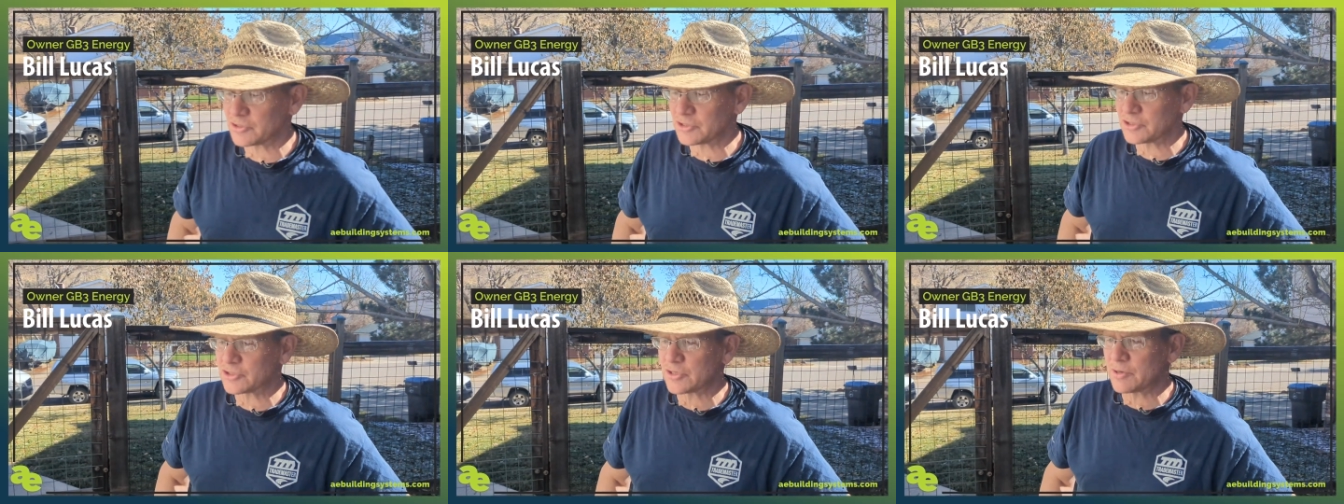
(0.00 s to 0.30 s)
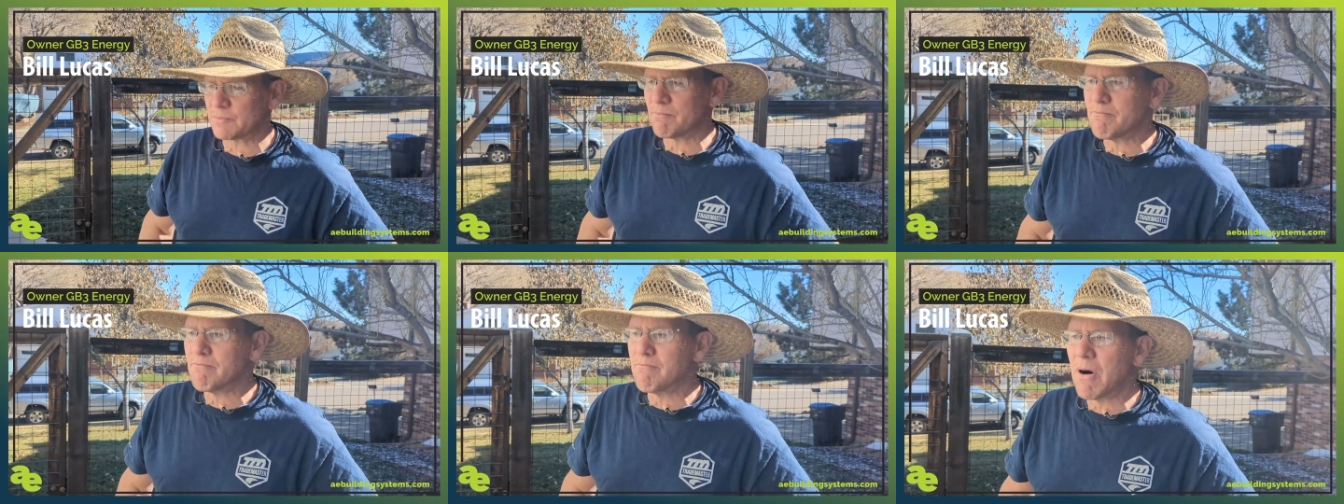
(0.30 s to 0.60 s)
It's the
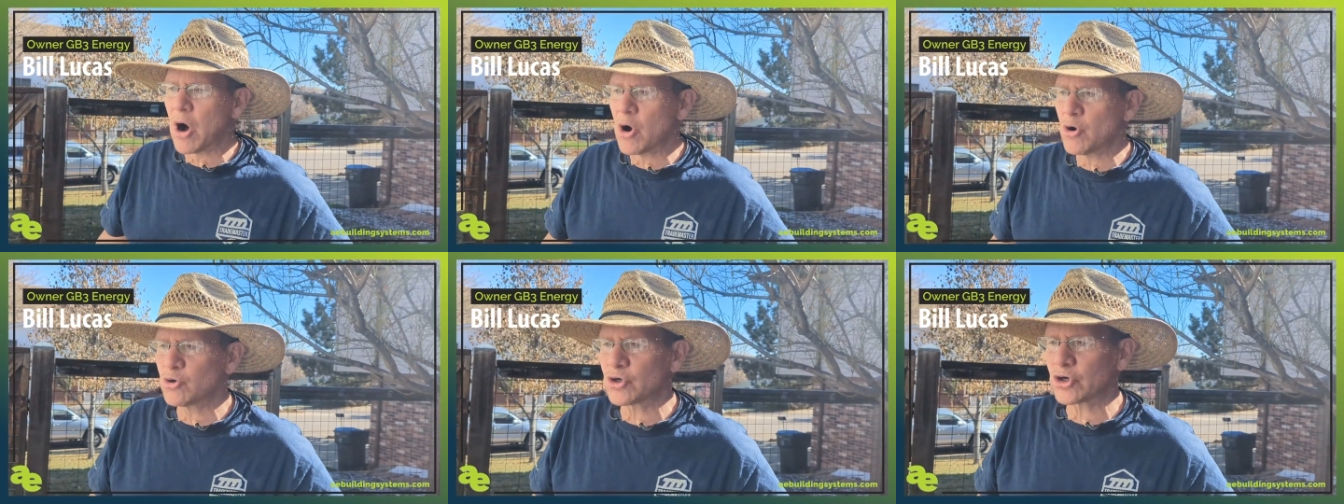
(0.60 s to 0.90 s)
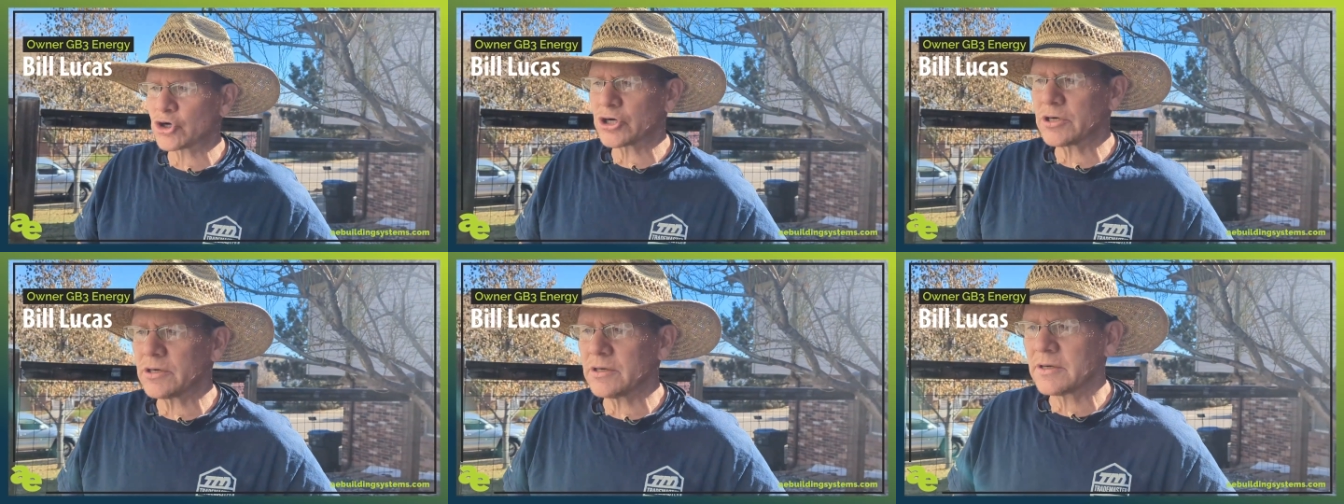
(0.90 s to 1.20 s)

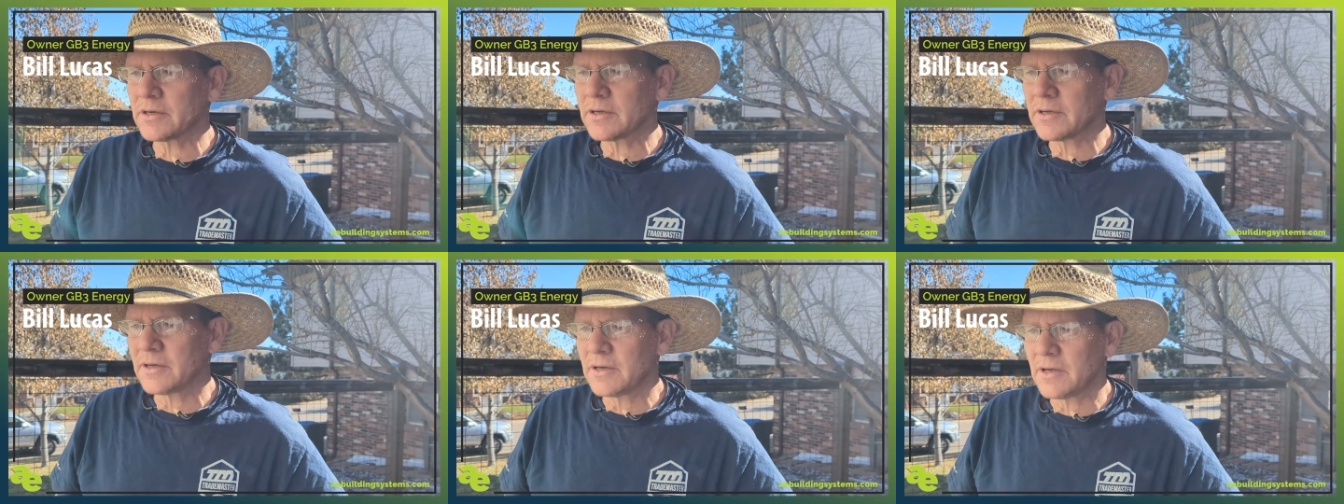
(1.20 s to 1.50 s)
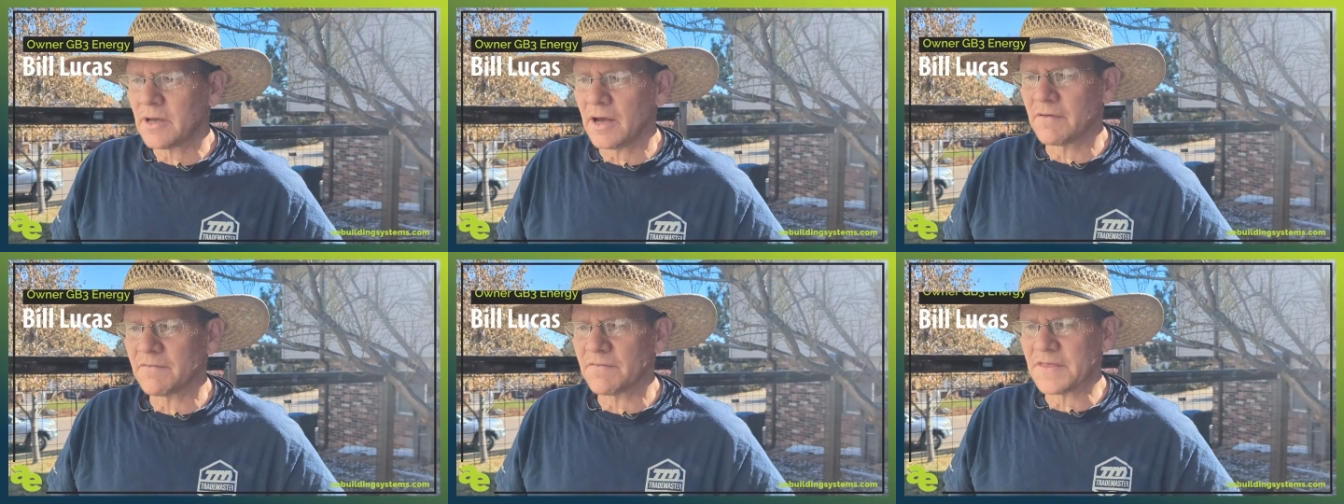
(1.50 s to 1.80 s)
motor
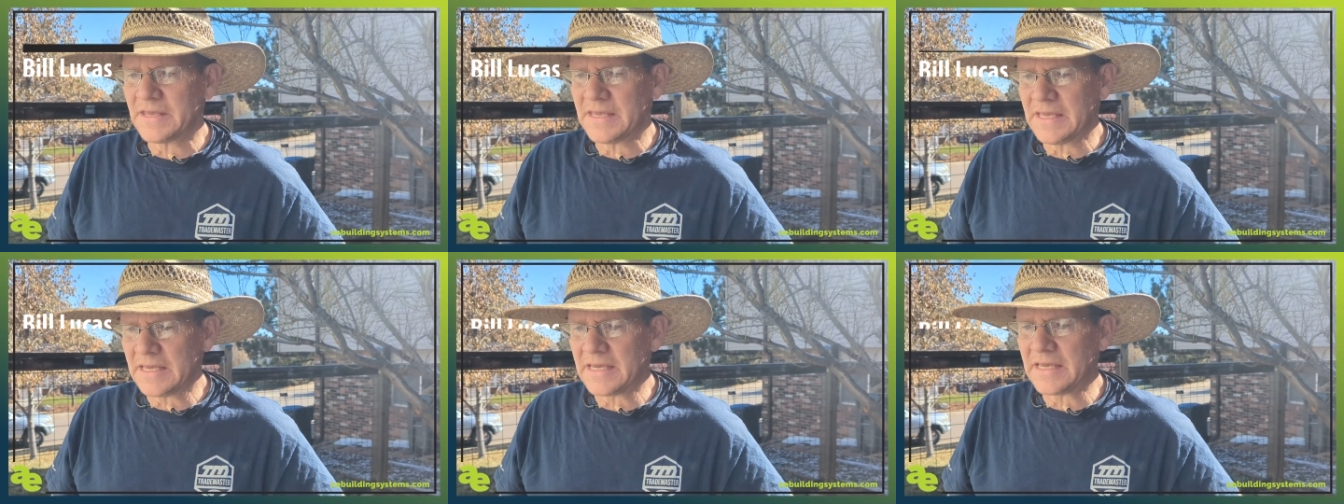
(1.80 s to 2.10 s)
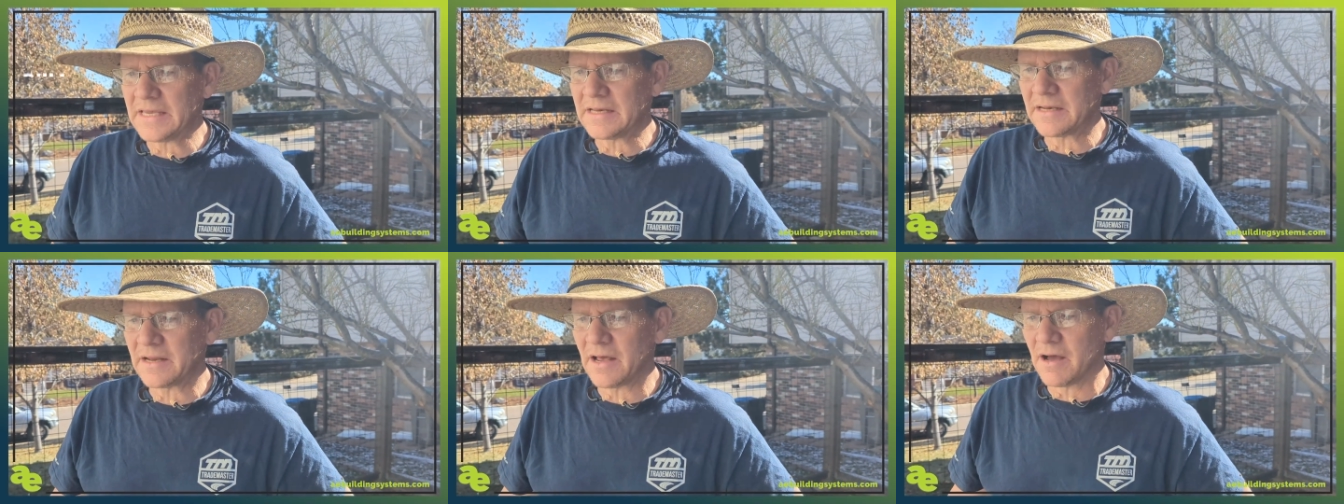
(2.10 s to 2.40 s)
of the
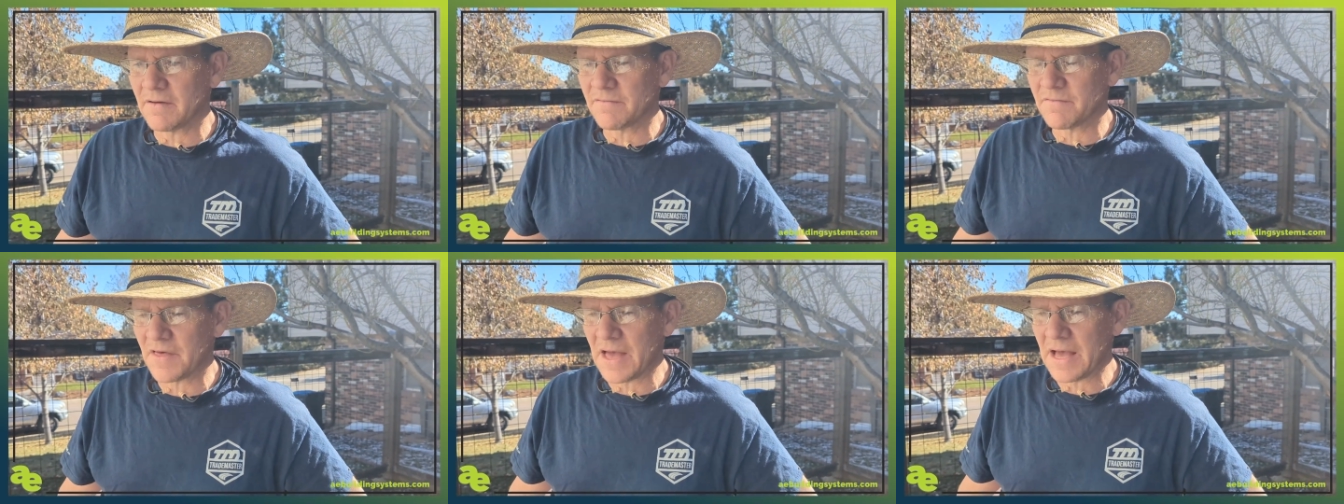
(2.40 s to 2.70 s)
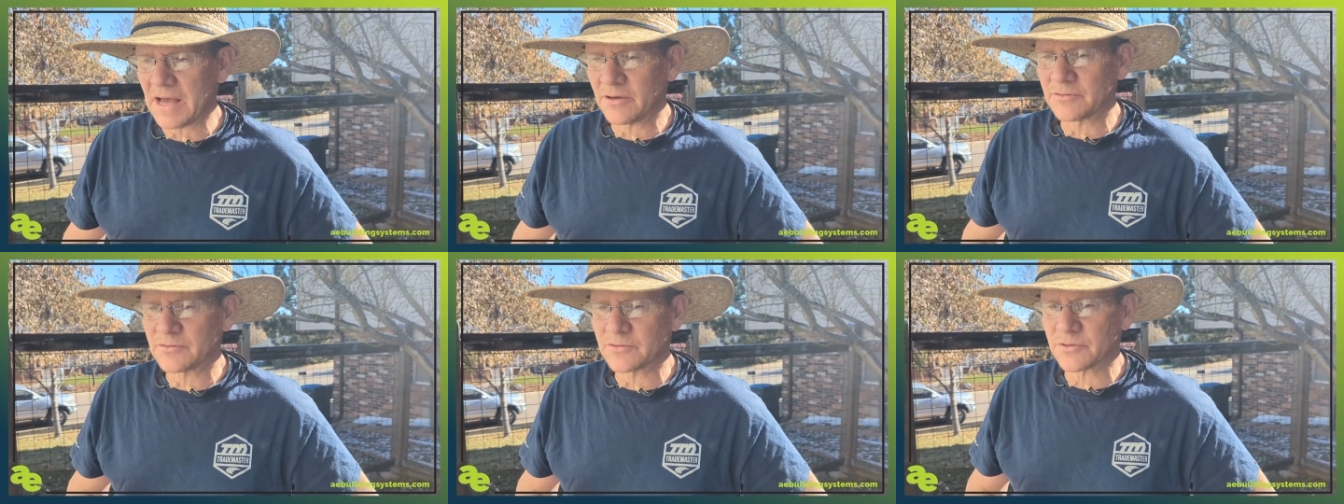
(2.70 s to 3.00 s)
heat of the
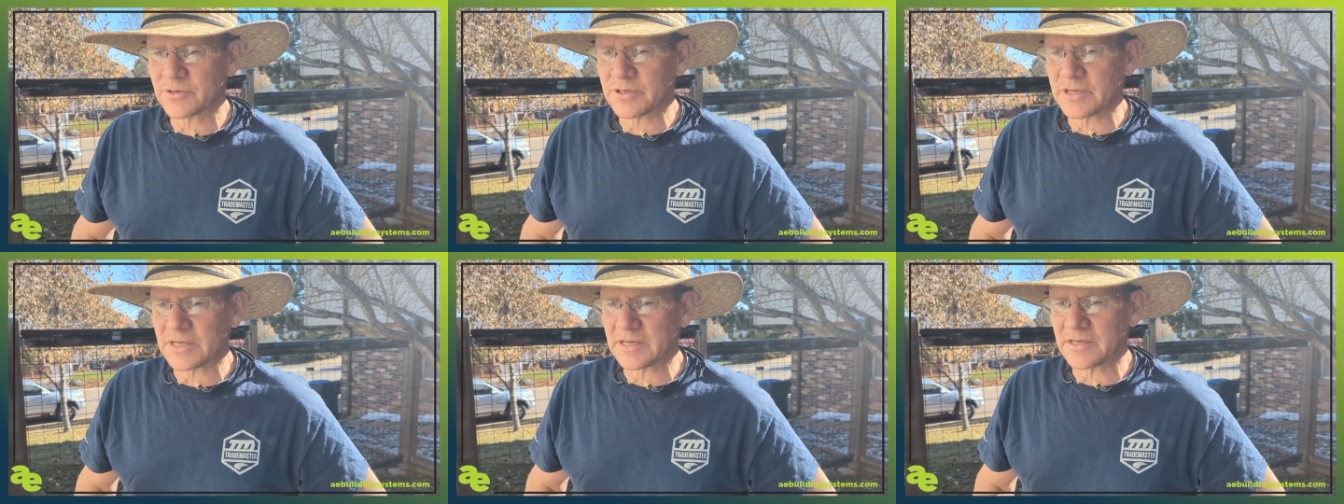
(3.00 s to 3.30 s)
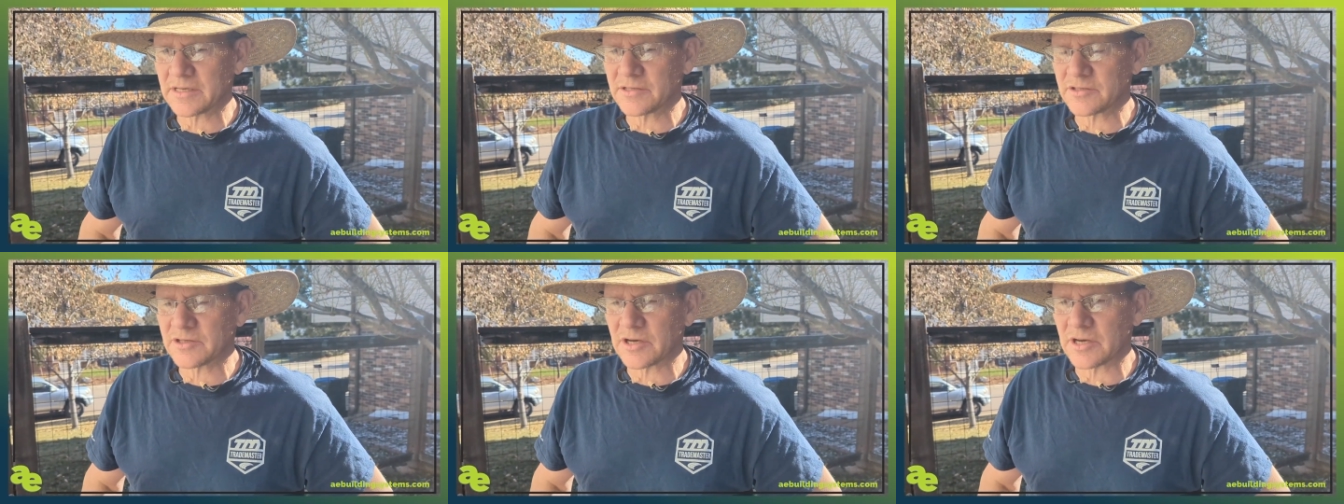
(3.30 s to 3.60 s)
outdoor heat
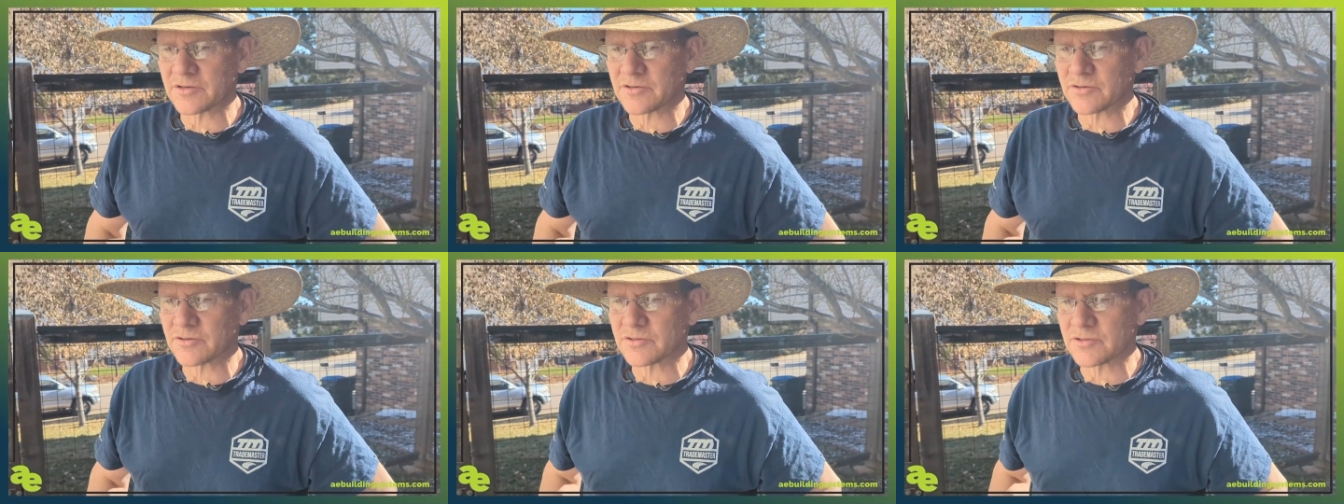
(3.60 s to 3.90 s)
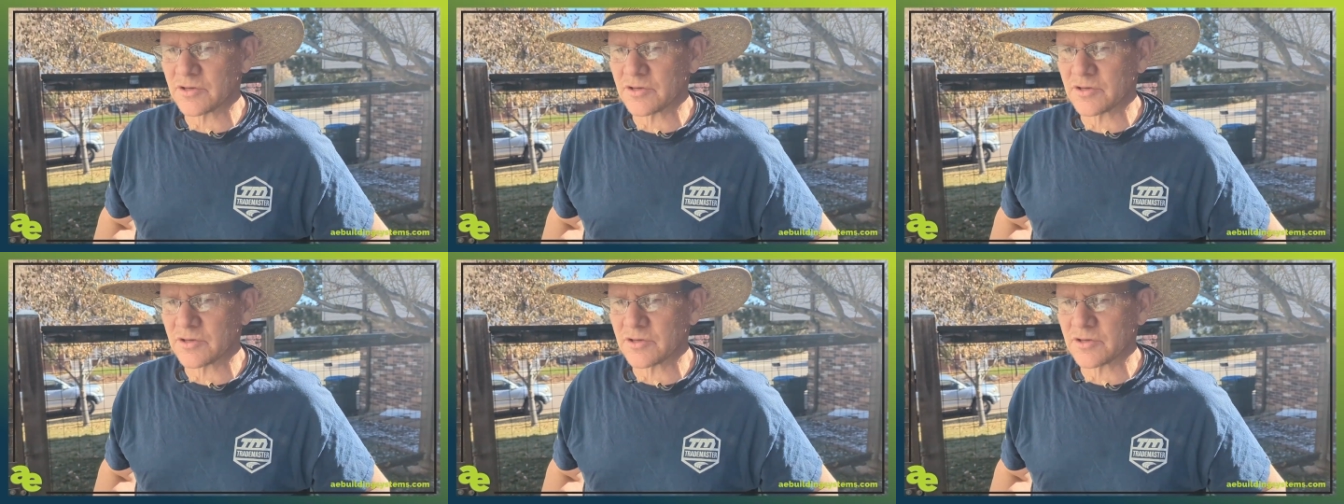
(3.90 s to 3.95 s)
exchanger.